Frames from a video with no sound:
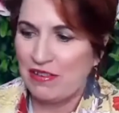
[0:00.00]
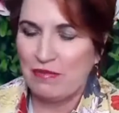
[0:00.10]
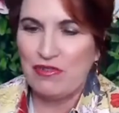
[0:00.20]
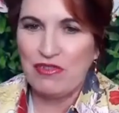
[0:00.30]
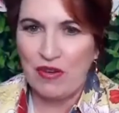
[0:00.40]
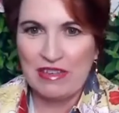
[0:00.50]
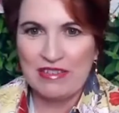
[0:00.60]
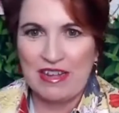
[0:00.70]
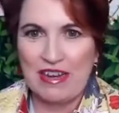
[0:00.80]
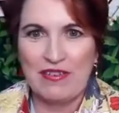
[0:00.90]
So I'm so
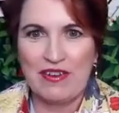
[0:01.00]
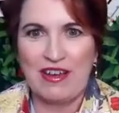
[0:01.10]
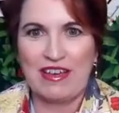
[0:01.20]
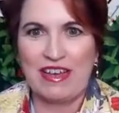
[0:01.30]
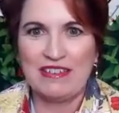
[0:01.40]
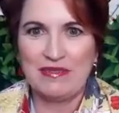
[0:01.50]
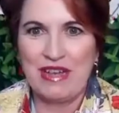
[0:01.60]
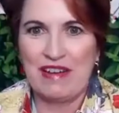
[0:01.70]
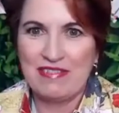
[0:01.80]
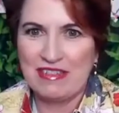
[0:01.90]
excited for our guest that we
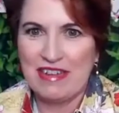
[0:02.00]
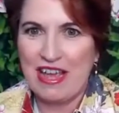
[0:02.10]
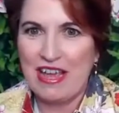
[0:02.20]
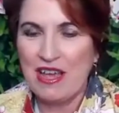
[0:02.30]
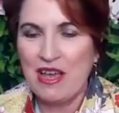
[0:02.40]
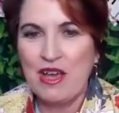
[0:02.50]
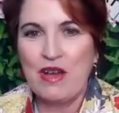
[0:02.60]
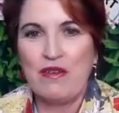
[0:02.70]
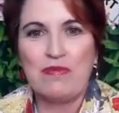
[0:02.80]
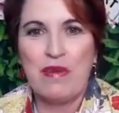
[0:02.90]
have today,
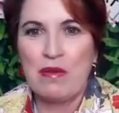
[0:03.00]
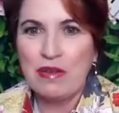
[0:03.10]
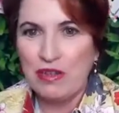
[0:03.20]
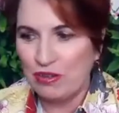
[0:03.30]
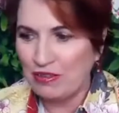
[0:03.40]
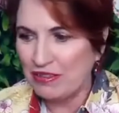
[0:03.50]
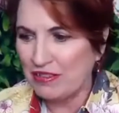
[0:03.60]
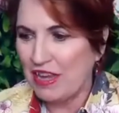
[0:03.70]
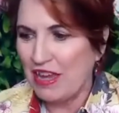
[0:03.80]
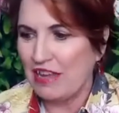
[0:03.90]
who is Barbara
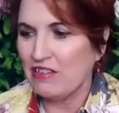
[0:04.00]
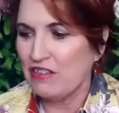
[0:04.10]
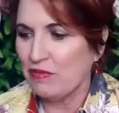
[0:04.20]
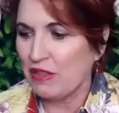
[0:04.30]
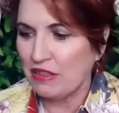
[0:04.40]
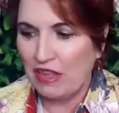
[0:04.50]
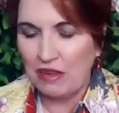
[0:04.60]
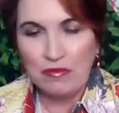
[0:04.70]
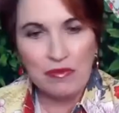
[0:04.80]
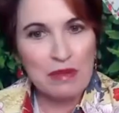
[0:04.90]
Yolles, and she's with
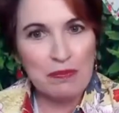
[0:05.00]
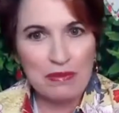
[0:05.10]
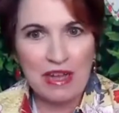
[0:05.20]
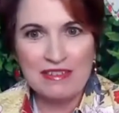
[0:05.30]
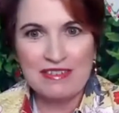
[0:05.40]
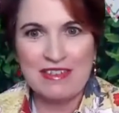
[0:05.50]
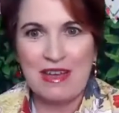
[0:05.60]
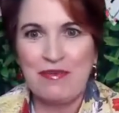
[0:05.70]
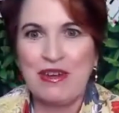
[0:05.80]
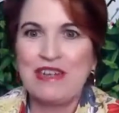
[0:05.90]
LUDWIG Plus.
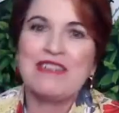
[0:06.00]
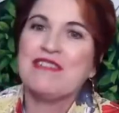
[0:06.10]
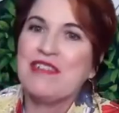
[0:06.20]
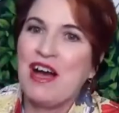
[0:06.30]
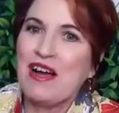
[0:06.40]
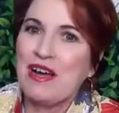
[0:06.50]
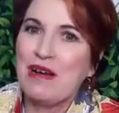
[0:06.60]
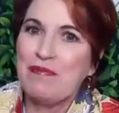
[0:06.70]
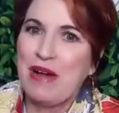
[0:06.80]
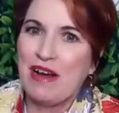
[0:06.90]
And we're going to talk
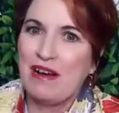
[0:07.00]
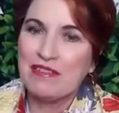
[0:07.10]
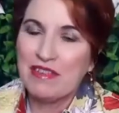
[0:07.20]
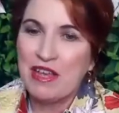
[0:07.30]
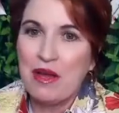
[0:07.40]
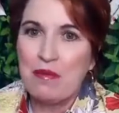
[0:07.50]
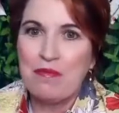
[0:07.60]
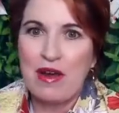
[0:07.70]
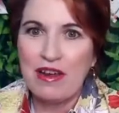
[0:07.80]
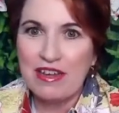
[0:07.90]
about
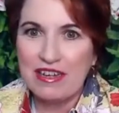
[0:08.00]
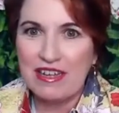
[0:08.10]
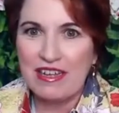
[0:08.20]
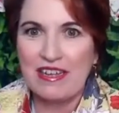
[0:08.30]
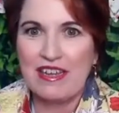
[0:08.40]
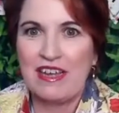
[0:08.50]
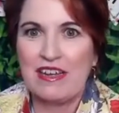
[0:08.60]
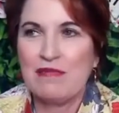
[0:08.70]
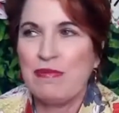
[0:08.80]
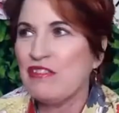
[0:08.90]
marketing, and
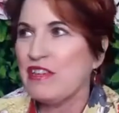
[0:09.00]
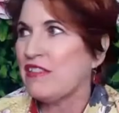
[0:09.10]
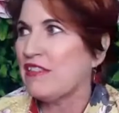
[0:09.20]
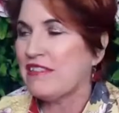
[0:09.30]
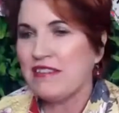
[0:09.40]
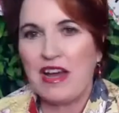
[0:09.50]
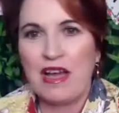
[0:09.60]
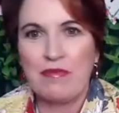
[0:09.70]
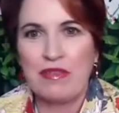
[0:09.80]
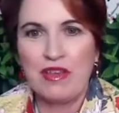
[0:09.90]
especially in this
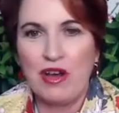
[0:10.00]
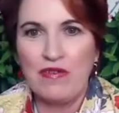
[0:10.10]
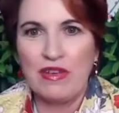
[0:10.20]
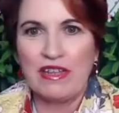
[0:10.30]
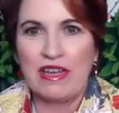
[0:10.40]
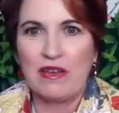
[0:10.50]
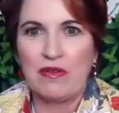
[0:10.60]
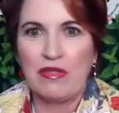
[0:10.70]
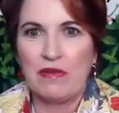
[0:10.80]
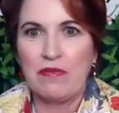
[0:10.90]
time with COVID, like
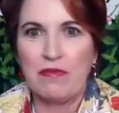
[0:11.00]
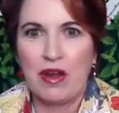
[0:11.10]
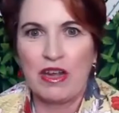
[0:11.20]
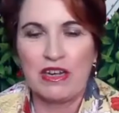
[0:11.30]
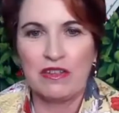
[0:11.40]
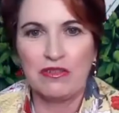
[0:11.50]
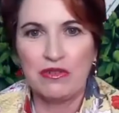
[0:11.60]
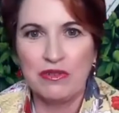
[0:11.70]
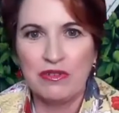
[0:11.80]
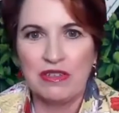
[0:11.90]
the marketing
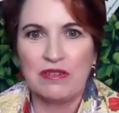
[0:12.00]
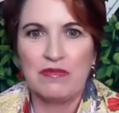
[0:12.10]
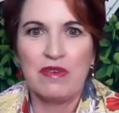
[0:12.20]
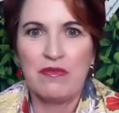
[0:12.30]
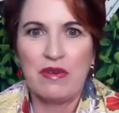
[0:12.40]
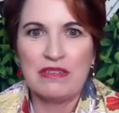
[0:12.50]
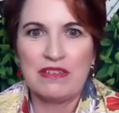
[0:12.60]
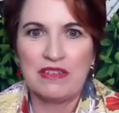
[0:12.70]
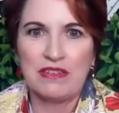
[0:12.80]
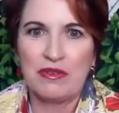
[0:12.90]
tools and
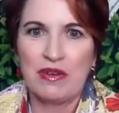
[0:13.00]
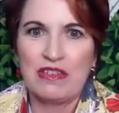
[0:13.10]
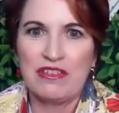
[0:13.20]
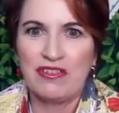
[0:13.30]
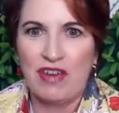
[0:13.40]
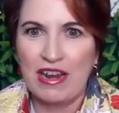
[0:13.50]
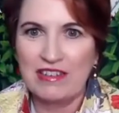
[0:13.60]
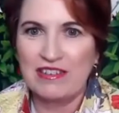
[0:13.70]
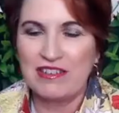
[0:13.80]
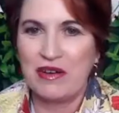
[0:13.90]
what's a great
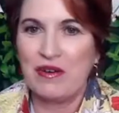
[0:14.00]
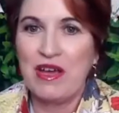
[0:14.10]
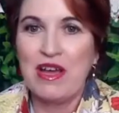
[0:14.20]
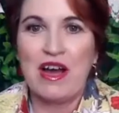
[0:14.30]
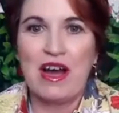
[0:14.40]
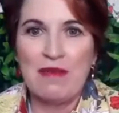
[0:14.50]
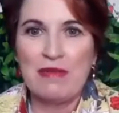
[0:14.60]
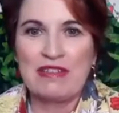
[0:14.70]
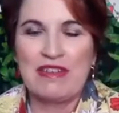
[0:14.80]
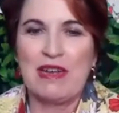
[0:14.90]
strategy. So
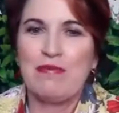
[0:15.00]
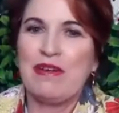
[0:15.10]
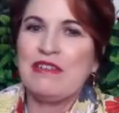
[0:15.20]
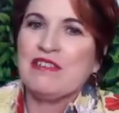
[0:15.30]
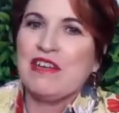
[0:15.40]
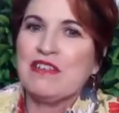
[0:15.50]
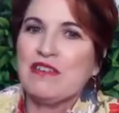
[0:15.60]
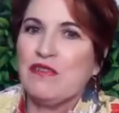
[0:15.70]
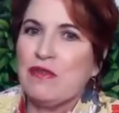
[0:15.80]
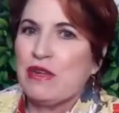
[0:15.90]
I'm excited. Plus, she's
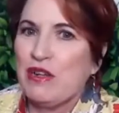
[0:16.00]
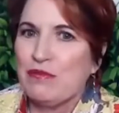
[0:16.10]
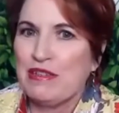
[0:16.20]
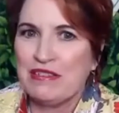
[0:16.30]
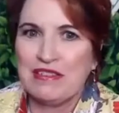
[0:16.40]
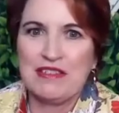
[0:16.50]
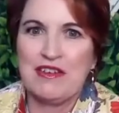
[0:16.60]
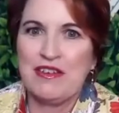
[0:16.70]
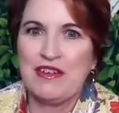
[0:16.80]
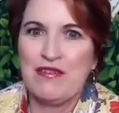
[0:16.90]
also a woman-owned business.
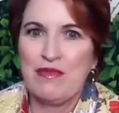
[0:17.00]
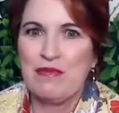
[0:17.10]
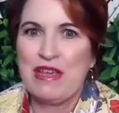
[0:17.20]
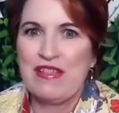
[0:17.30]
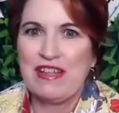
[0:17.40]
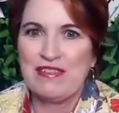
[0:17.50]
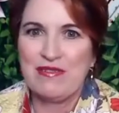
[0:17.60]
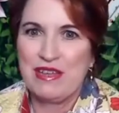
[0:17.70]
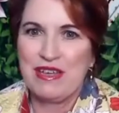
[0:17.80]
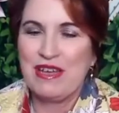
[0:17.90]
So, for me, that's
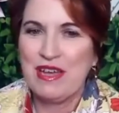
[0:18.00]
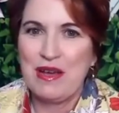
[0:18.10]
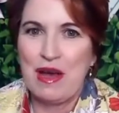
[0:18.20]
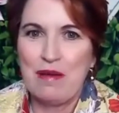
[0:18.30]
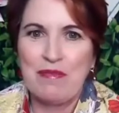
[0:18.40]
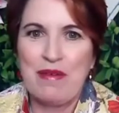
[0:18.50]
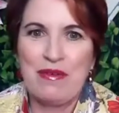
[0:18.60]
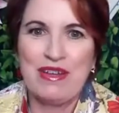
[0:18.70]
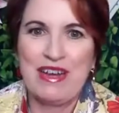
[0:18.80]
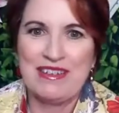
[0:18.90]
really my
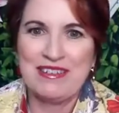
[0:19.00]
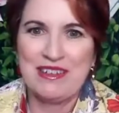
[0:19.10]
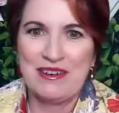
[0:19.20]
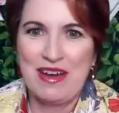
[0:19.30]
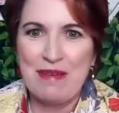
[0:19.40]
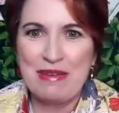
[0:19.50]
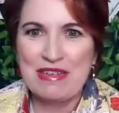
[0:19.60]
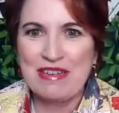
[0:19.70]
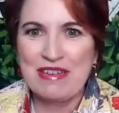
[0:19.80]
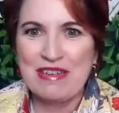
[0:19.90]
wheelhouse. So I'm
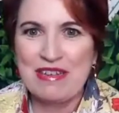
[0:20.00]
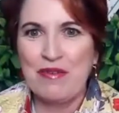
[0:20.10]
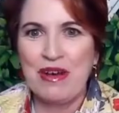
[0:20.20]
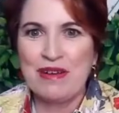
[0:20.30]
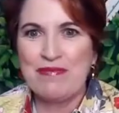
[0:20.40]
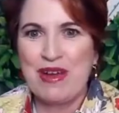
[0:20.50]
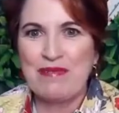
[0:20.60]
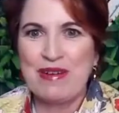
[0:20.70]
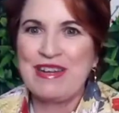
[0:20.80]
excited. Welcome, Barbara.